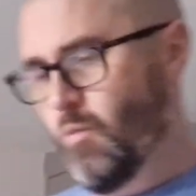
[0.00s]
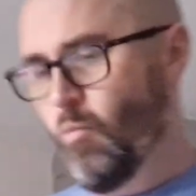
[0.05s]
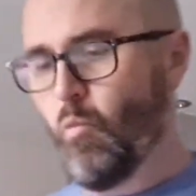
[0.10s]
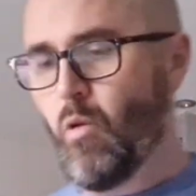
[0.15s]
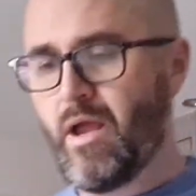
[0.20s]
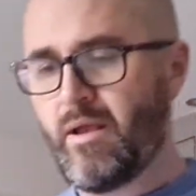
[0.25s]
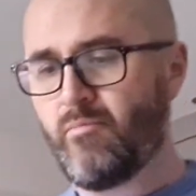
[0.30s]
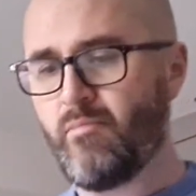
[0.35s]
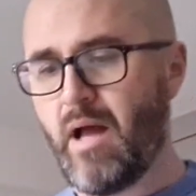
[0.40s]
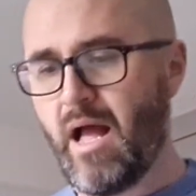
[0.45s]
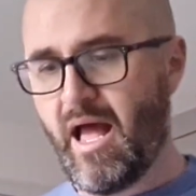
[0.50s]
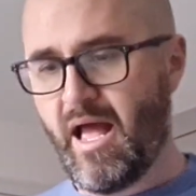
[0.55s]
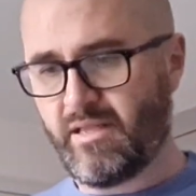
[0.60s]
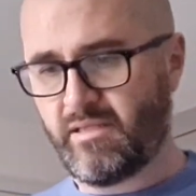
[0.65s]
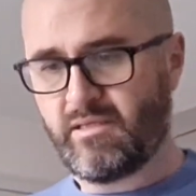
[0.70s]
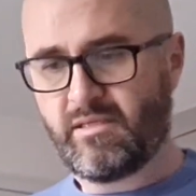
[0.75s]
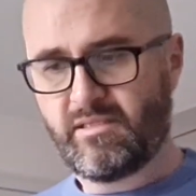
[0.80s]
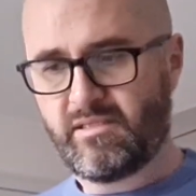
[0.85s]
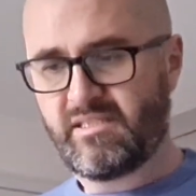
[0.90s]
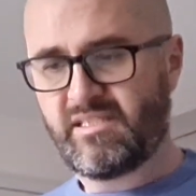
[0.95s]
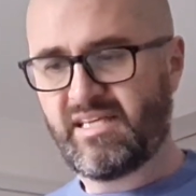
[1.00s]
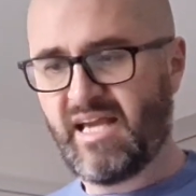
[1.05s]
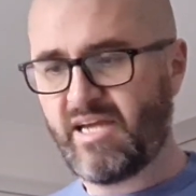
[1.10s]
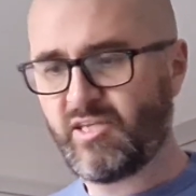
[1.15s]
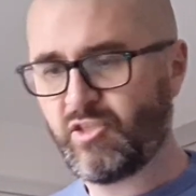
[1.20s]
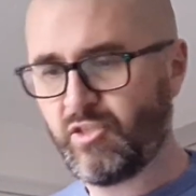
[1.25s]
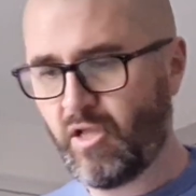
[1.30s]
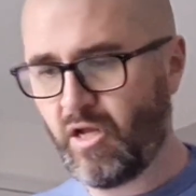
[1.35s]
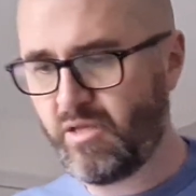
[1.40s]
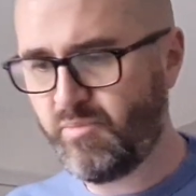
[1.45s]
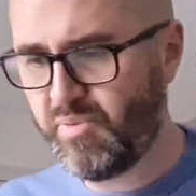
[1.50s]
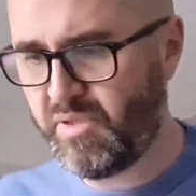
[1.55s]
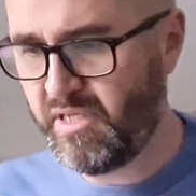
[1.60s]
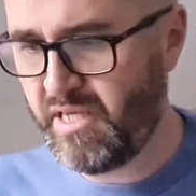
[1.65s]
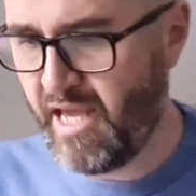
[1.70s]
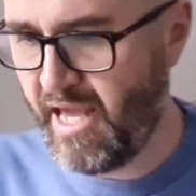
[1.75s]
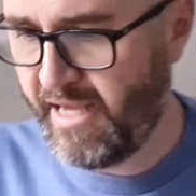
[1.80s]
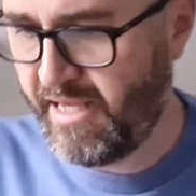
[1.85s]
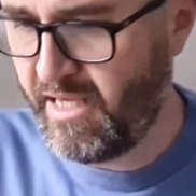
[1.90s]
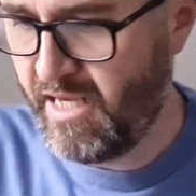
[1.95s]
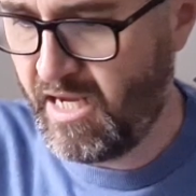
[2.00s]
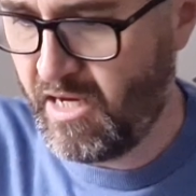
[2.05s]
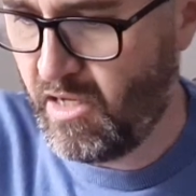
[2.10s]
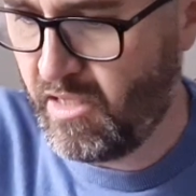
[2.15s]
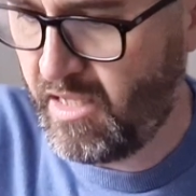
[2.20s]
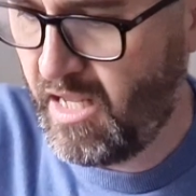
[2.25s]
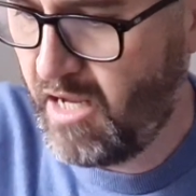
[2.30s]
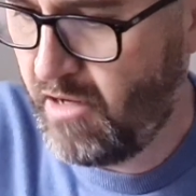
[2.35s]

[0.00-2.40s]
Wingman Session IPA. Hang on,